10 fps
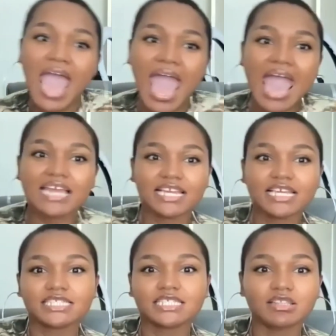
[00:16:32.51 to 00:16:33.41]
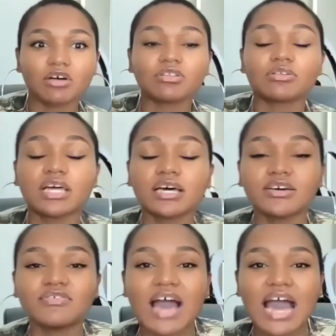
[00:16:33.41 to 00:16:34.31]
at It's Lolo
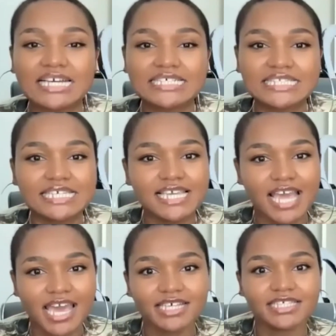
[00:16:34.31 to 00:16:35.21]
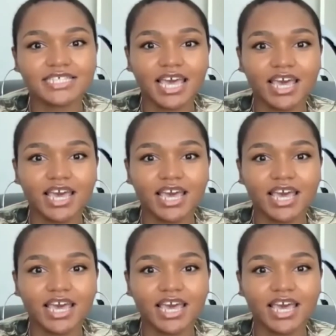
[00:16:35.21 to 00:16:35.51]
Love, ItsLoloLove.